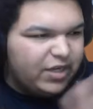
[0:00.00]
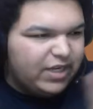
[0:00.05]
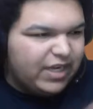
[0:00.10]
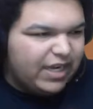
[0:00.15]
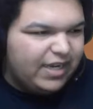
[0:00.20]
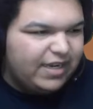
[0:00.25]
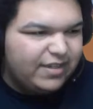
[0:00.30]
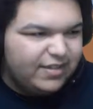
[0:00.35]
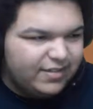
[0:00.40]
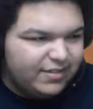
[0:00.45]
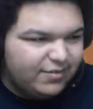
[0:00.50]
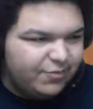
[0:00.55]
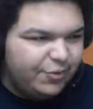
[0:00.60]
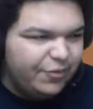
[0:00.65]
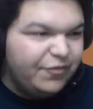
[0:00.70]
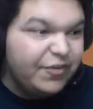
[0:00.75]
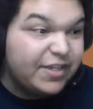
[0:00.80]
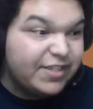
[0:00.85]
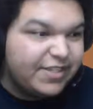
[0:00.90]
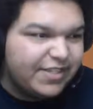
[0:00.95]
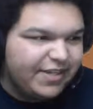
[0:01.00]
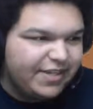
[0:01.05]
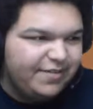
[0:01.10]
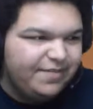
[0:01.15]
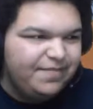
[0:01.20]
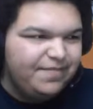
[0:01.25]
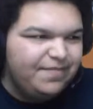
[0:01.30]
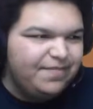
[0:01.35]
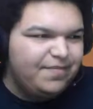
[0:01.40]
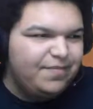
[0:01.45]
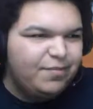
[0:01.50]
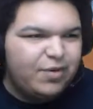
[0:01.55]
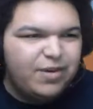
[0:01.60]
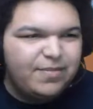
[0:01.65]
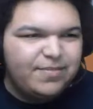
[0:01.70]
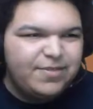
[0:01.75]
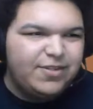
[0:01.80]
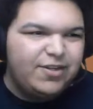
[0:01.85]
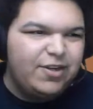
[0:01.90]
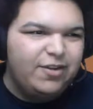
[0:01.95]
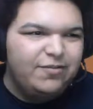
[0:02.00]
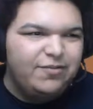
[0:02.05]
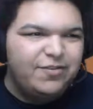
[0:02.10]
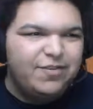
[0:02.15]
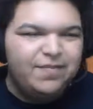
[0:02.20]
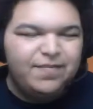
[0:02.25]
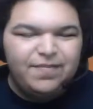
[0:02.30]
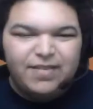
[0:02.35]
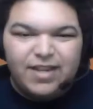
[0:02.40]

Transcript: Voila! We fixed it. Problem solved.